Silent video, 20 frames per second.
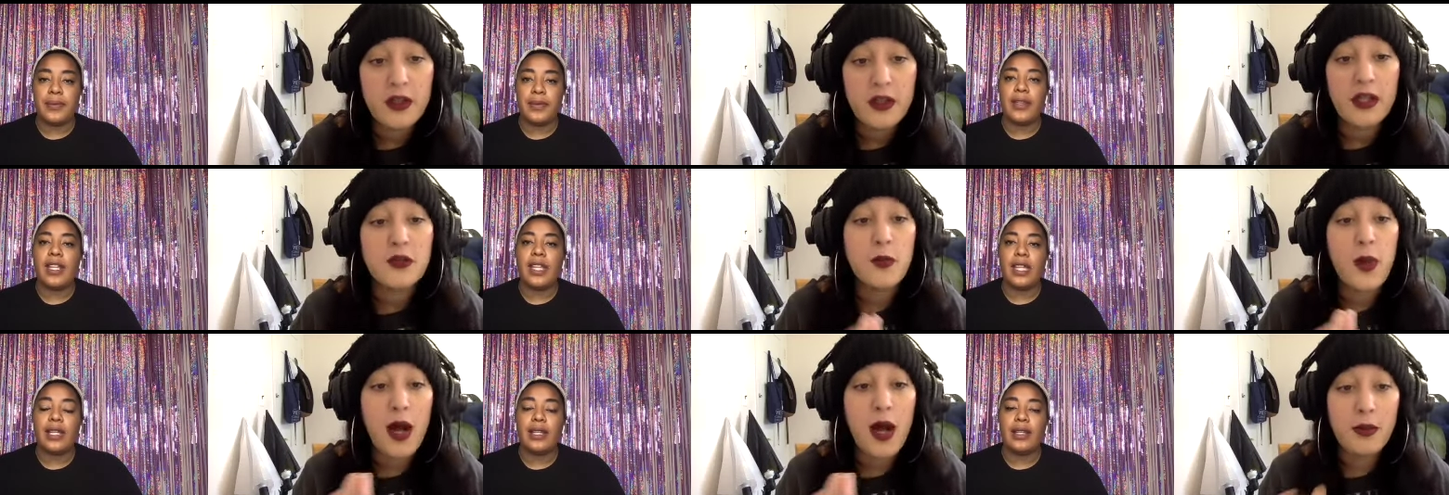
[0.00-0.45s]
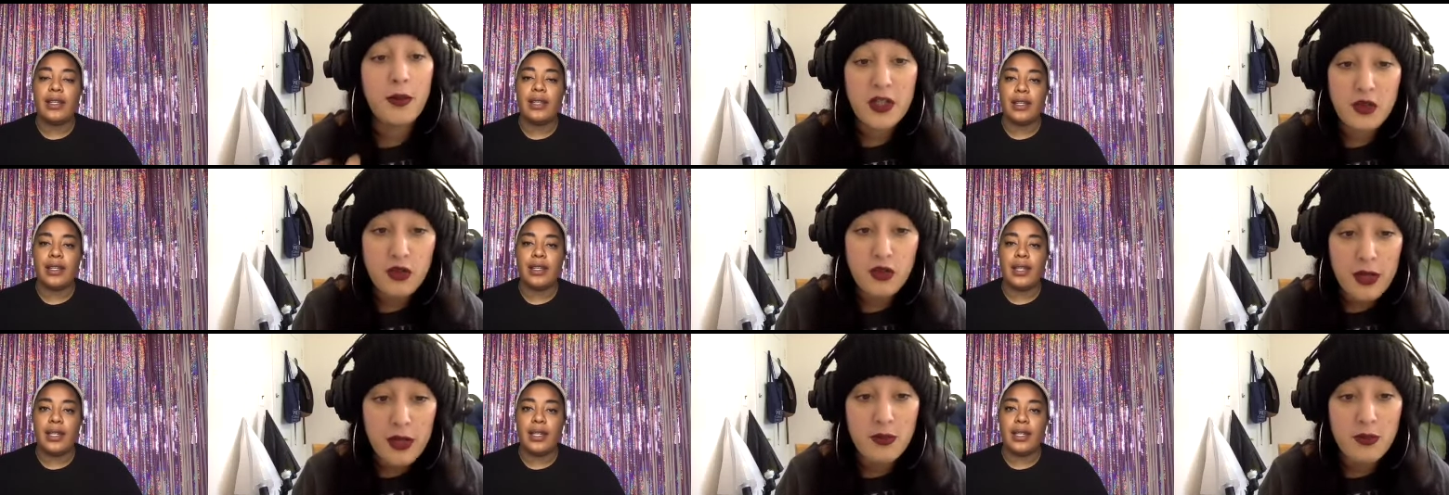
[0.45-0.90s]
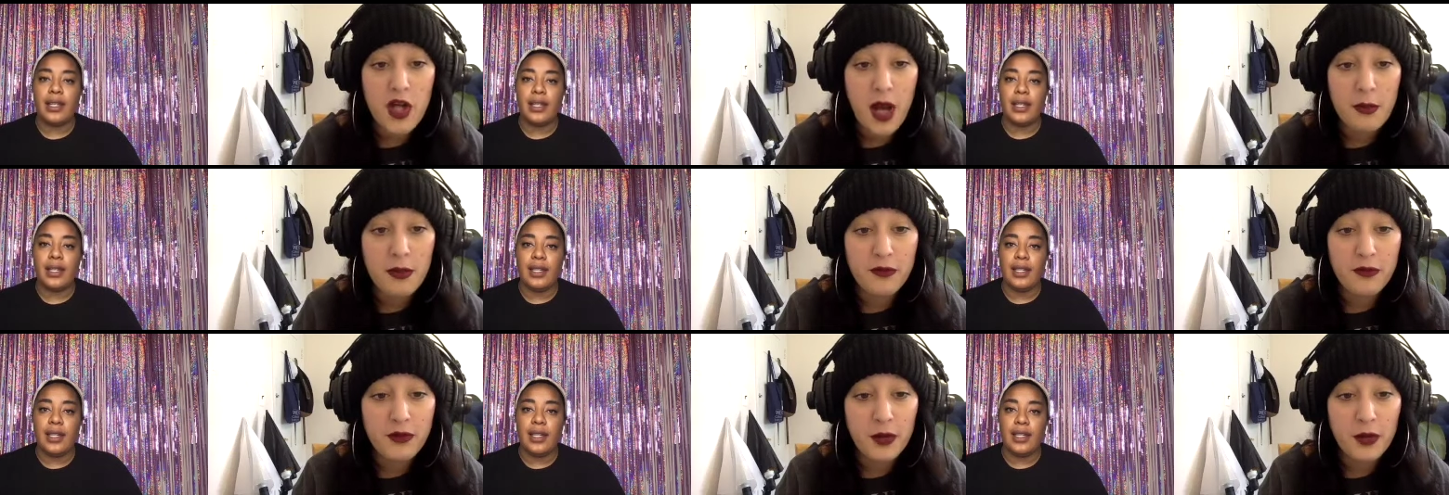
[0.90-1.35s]
Speaker 1: It's probably a dream
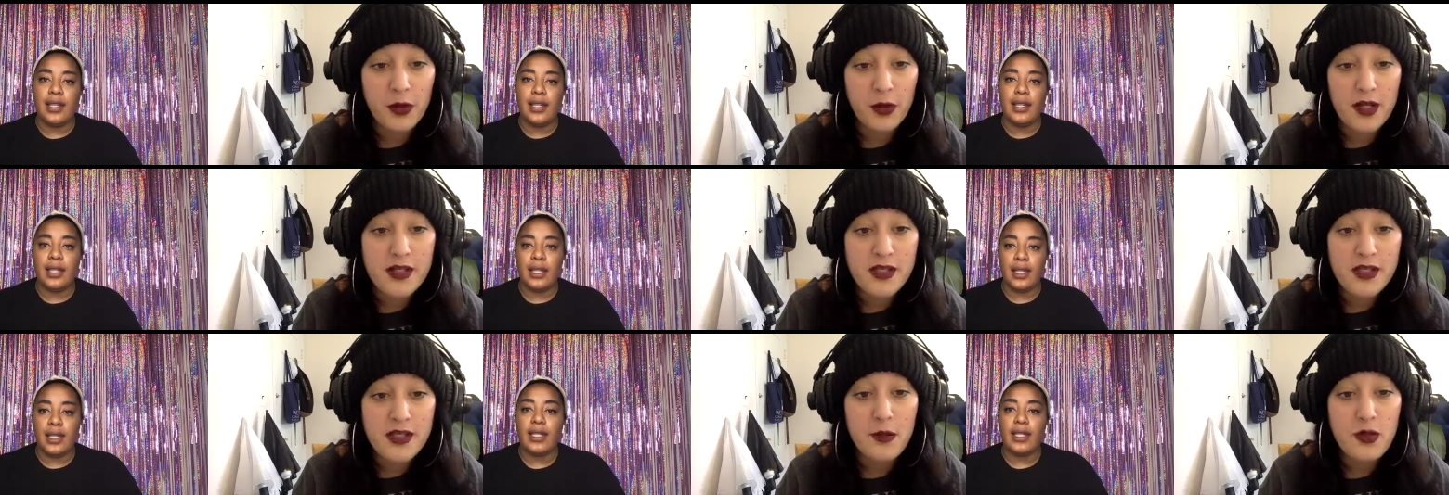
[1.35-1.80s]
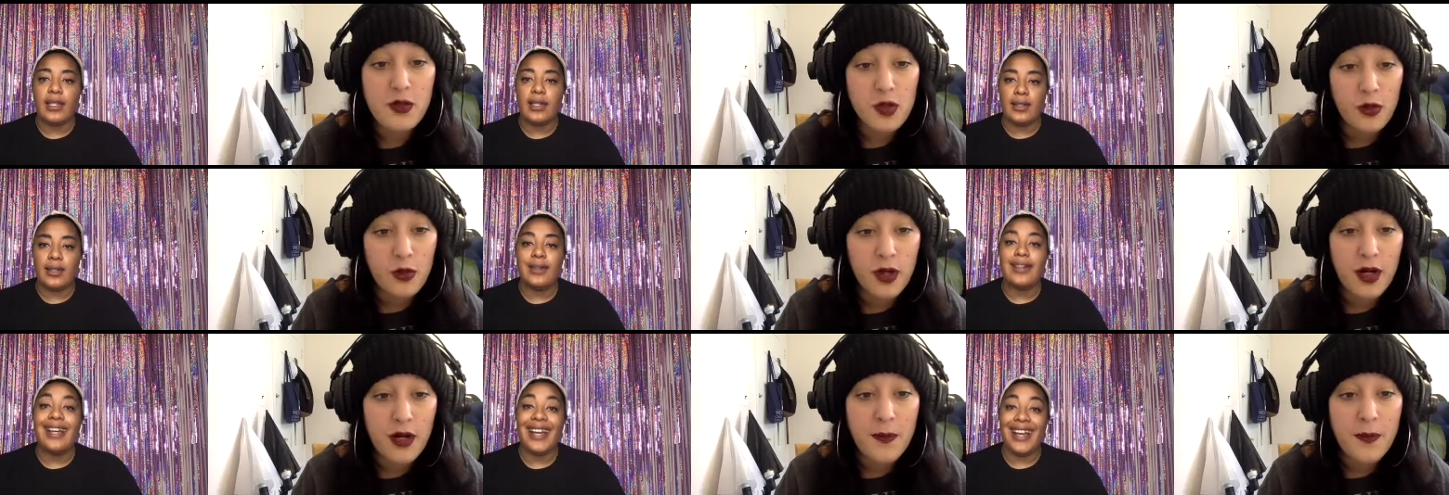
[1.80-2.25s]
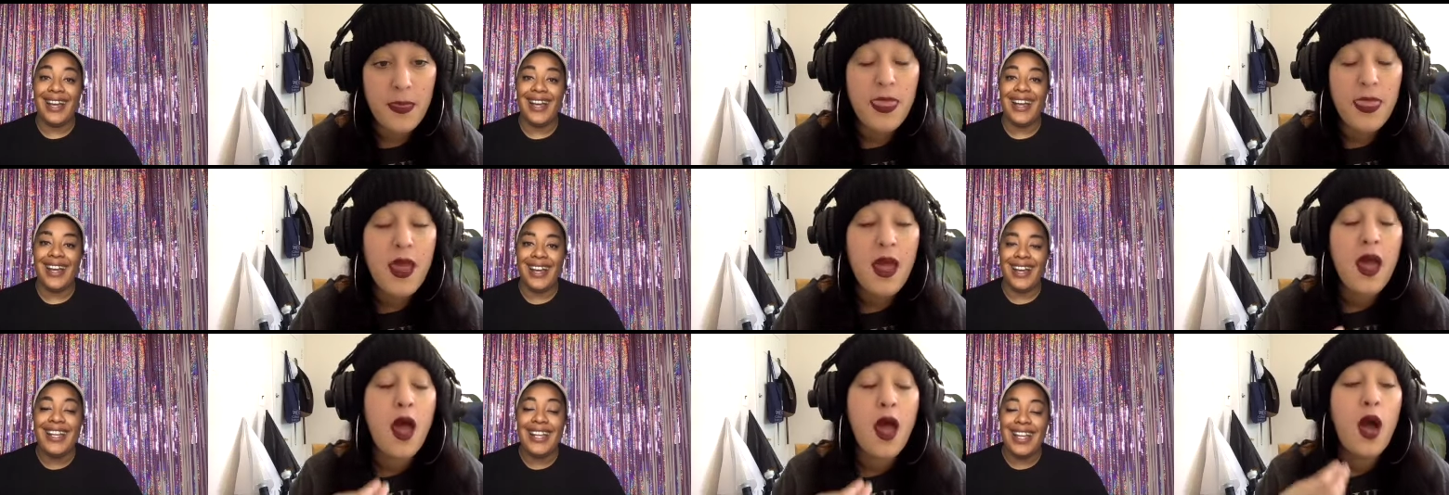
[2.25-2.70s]
job of yours, I'm sure.
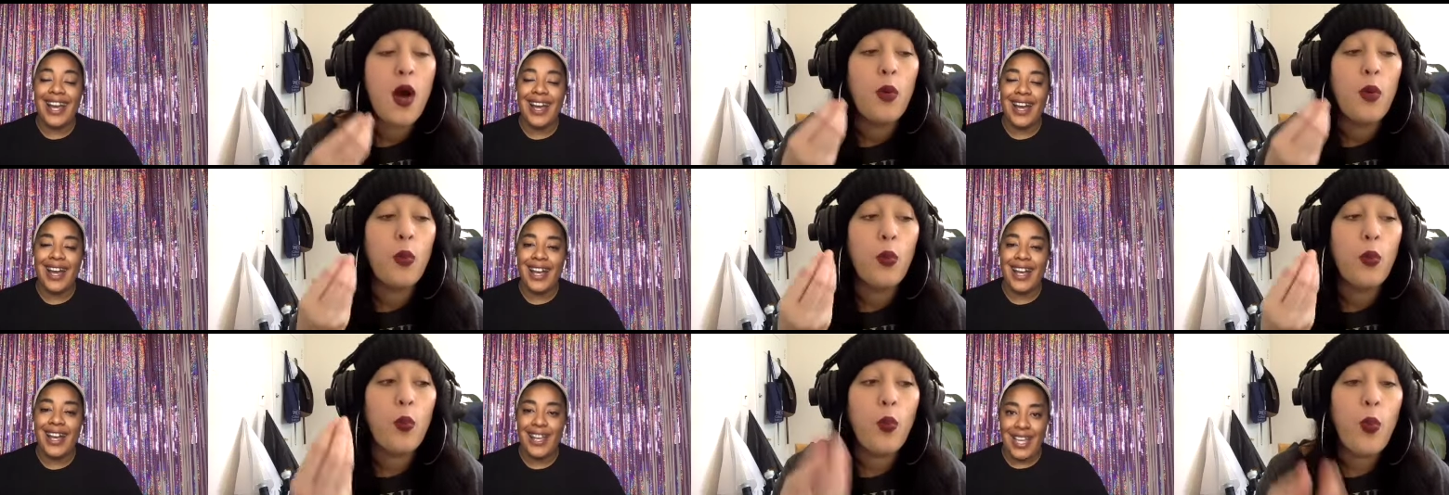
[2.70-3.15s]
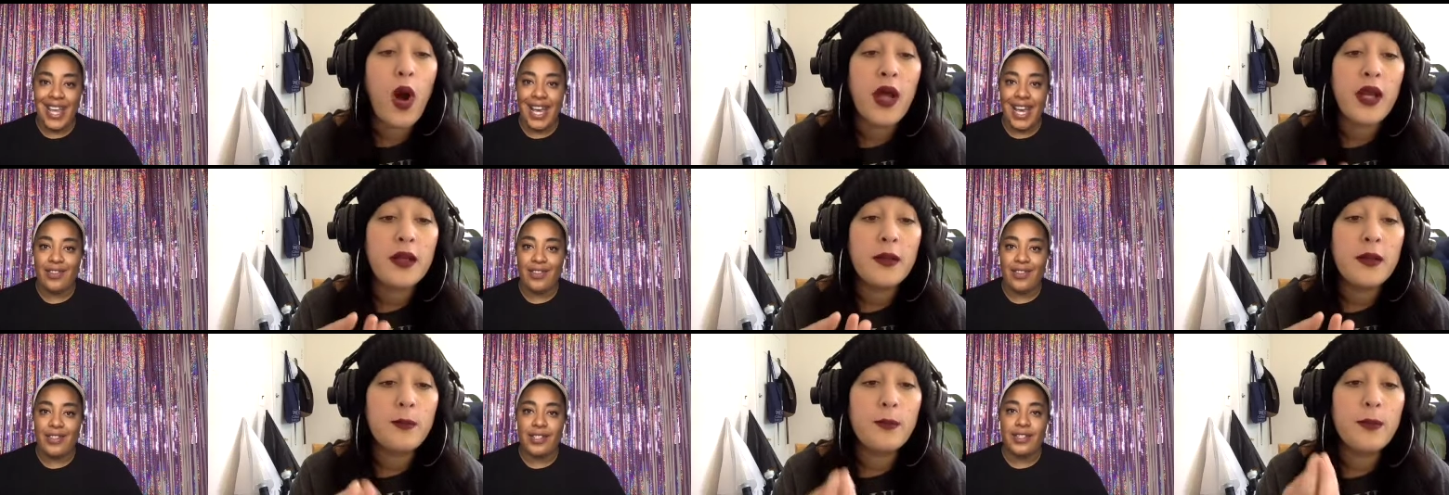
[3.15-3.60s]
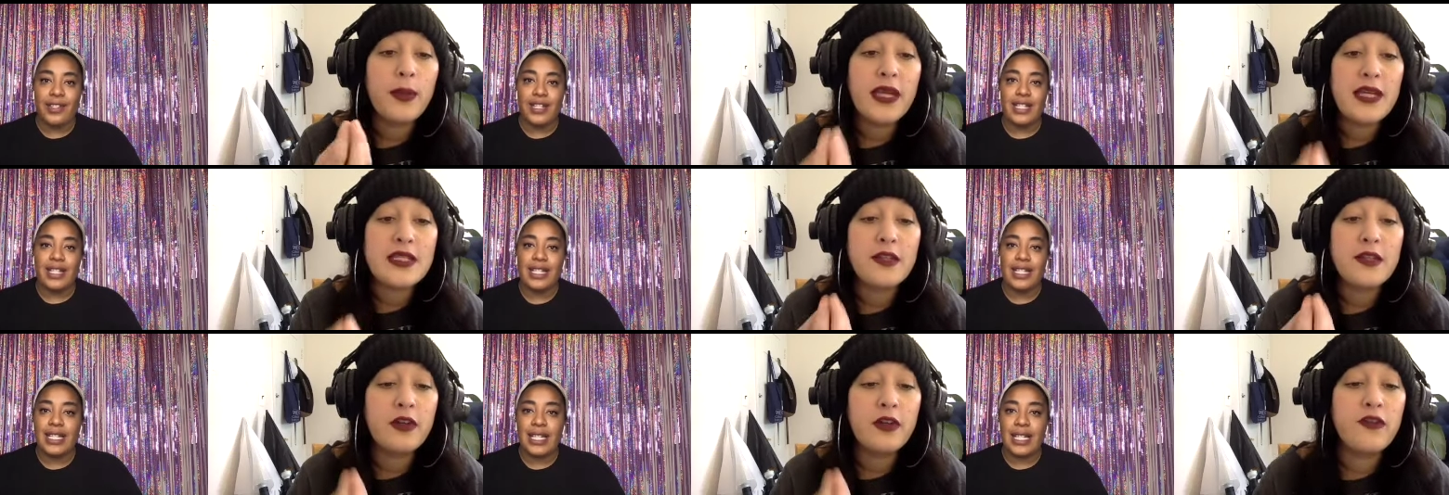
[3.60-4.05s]
Yeah what yeah,
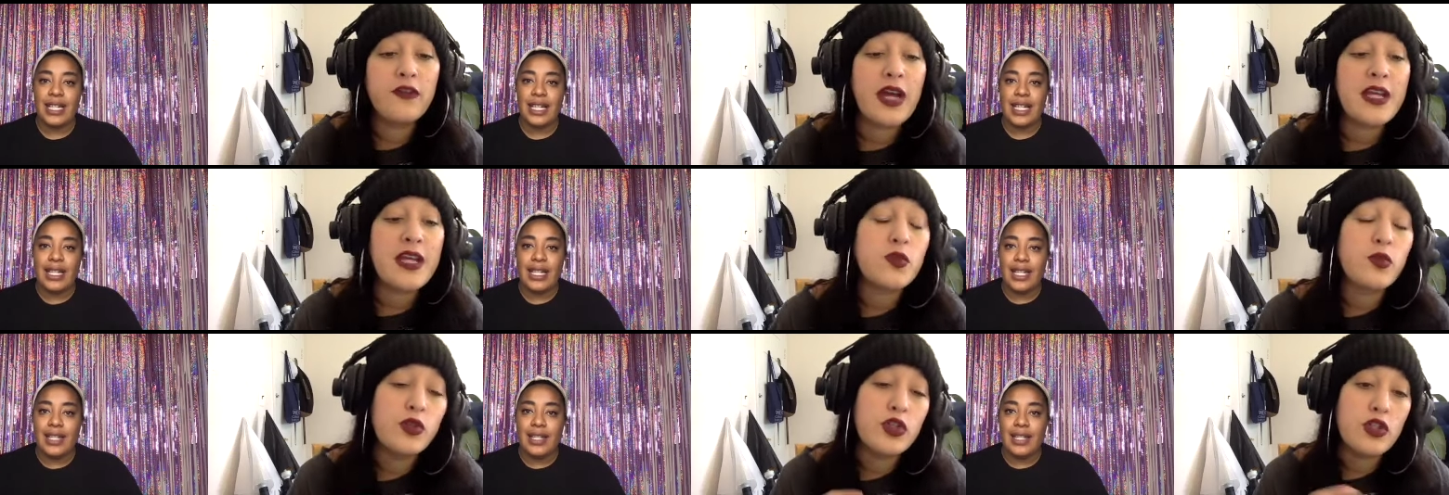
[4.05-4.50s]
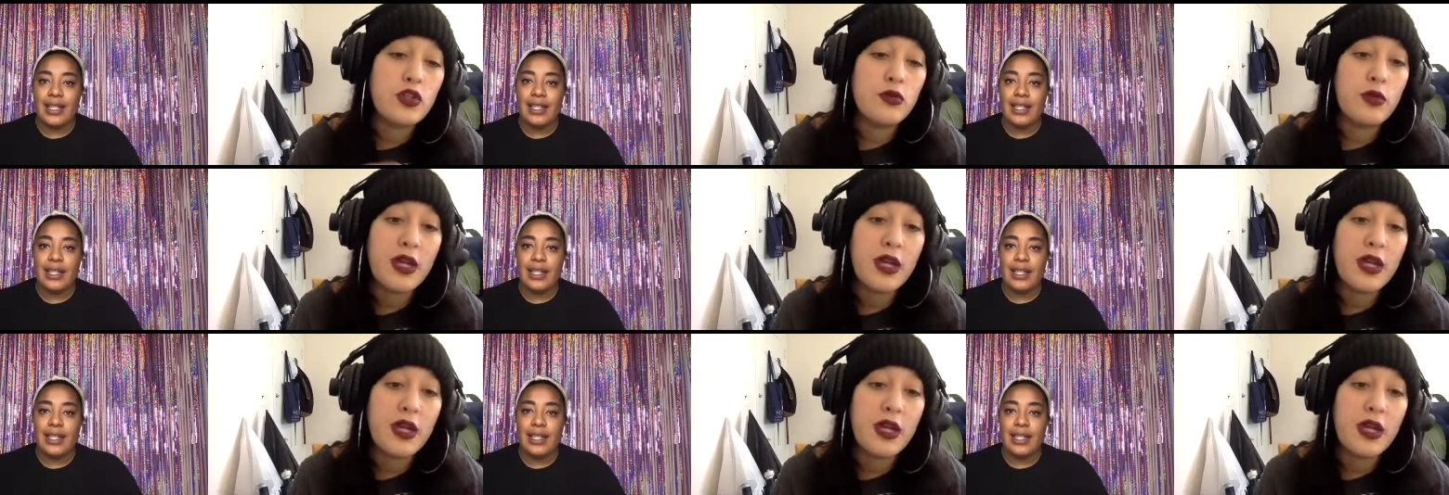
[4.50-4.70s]
sure. piece of advice would you